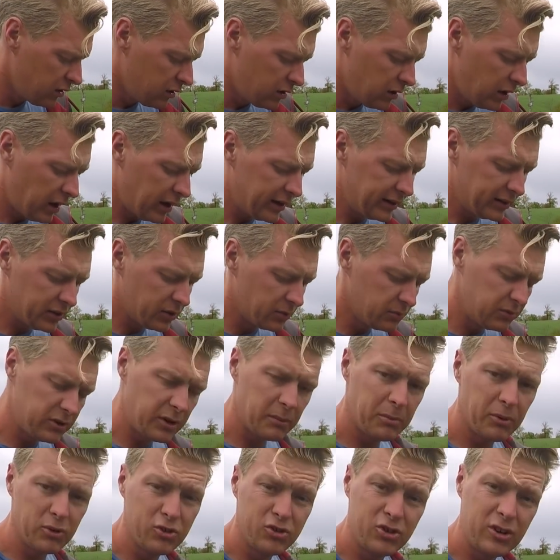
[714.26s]
And it comes in a
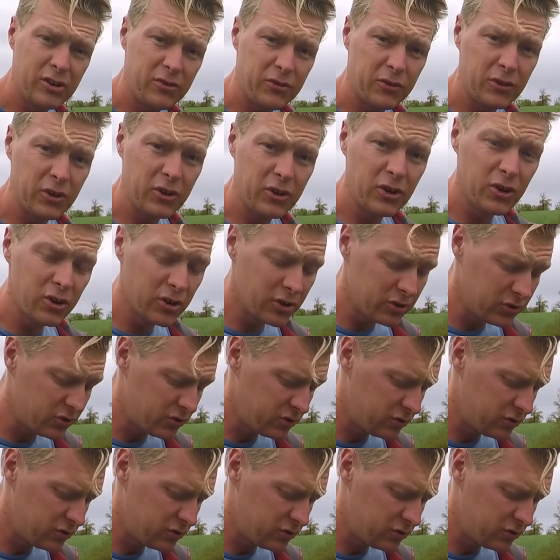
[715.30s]
bunch of different colours.